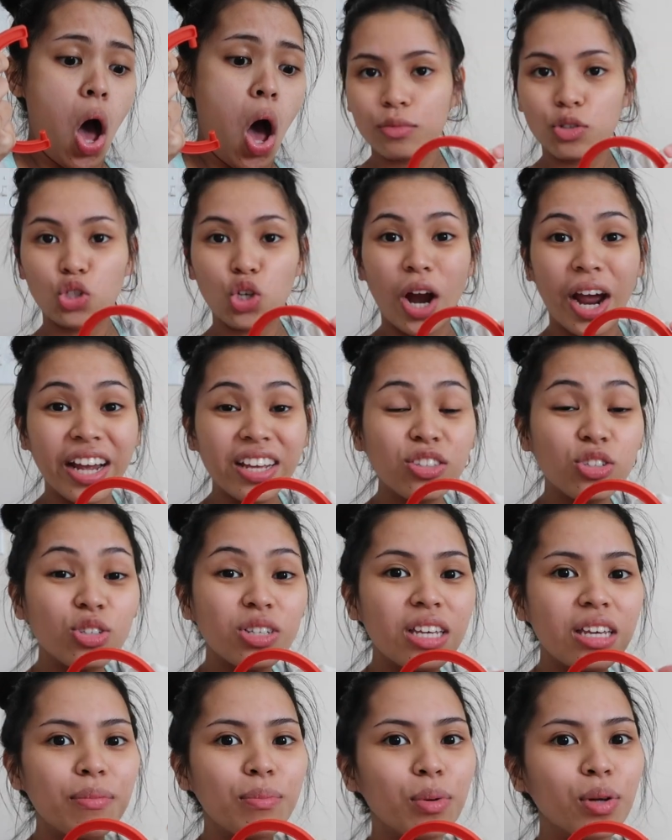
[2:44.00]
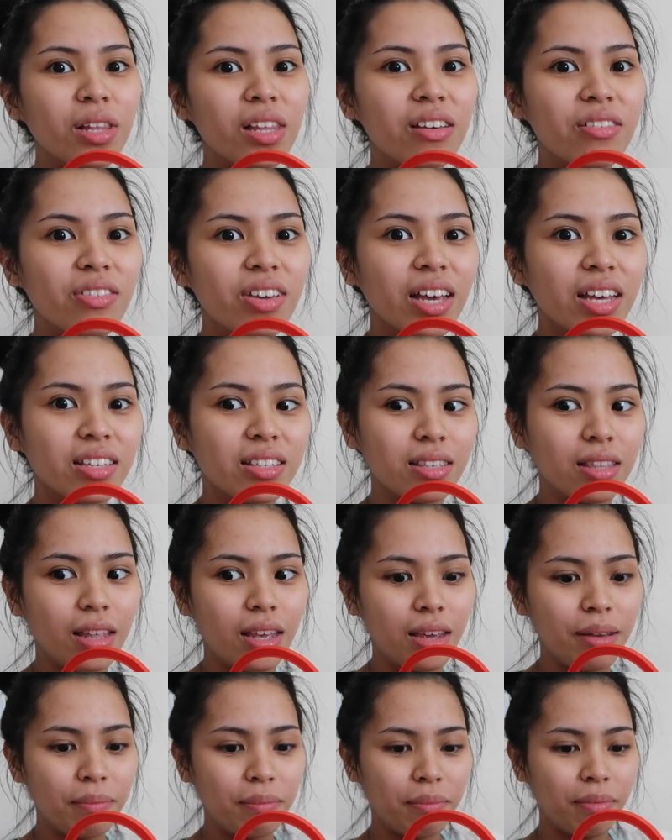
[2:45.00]
I'm trying to keep Olivia
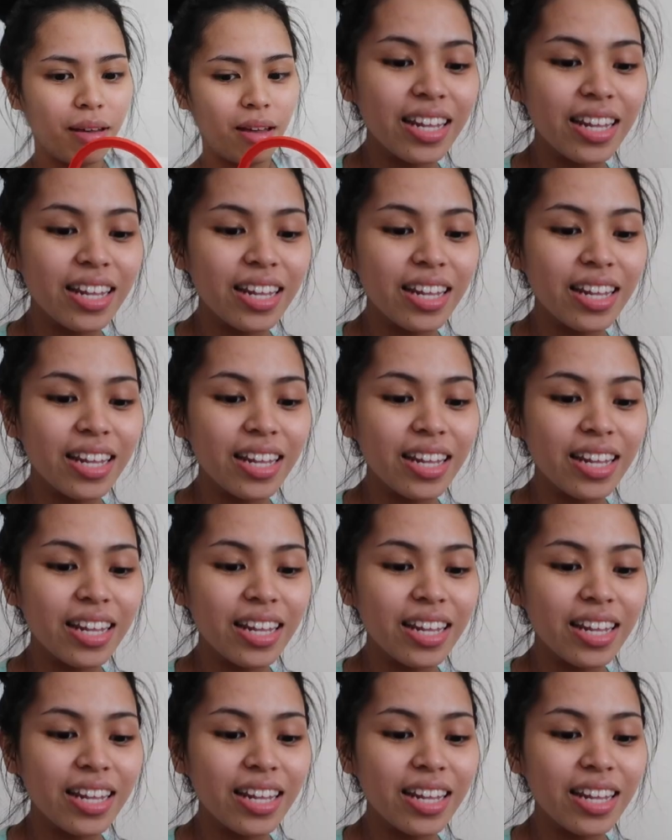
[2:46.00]
asleep.